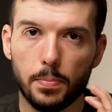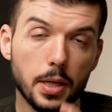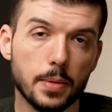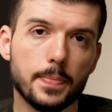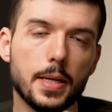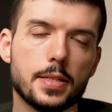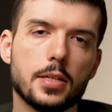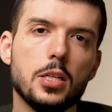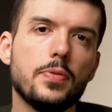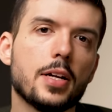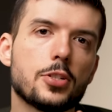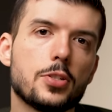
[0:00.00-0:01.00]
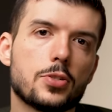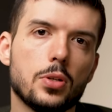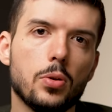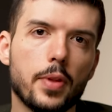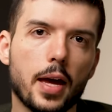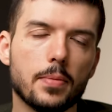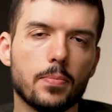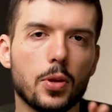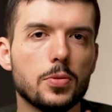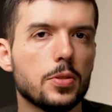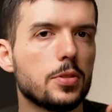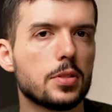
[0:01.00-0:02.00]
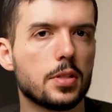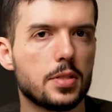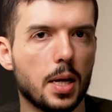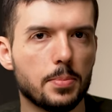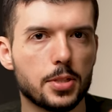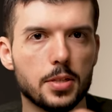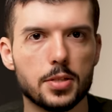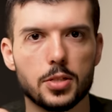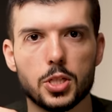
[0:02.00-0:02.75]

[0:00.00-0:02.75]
But until you've actually sold that, those are just assumptions.